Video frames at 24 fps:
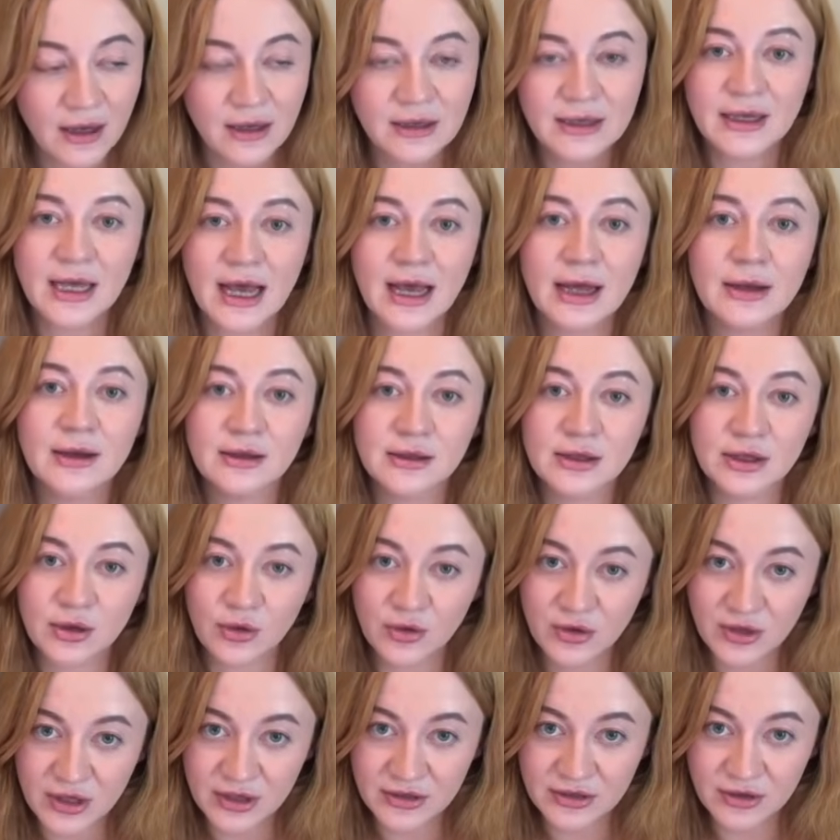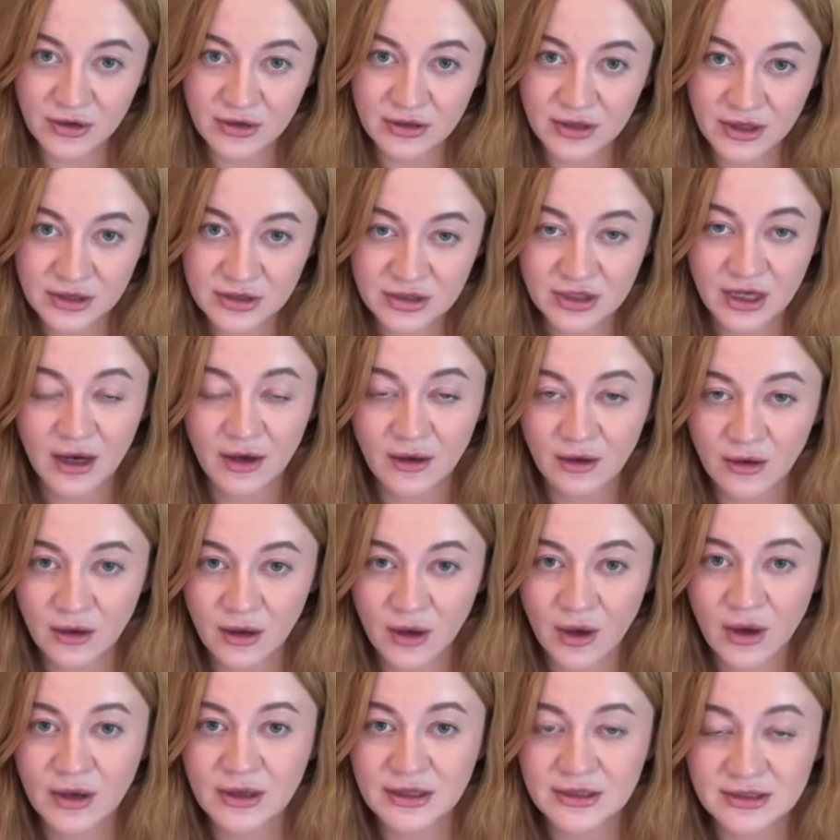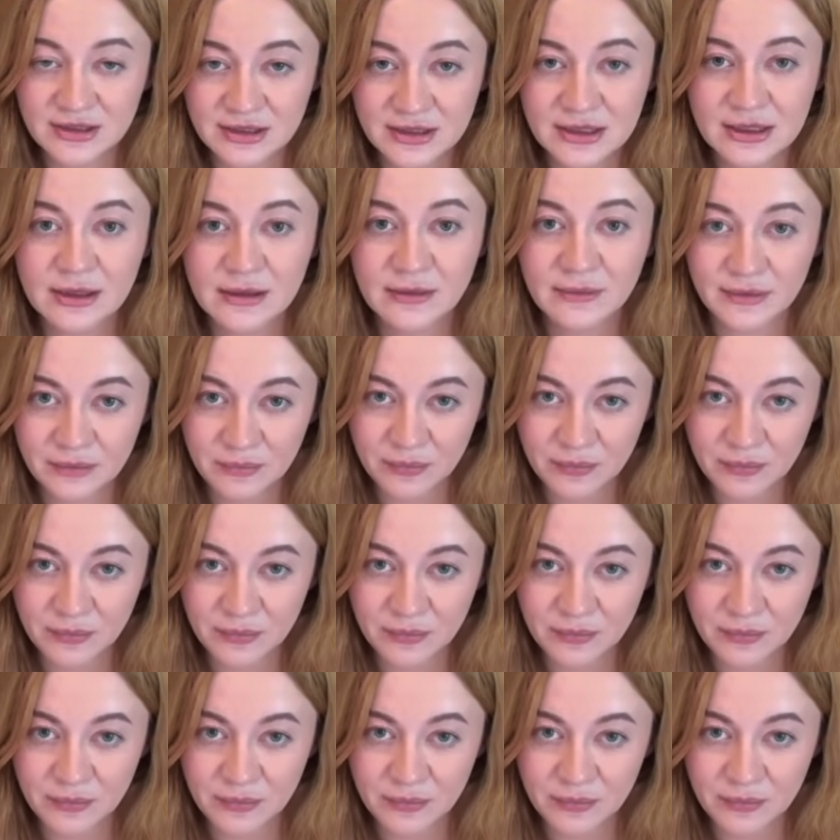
gathered the audience on their channel honestly.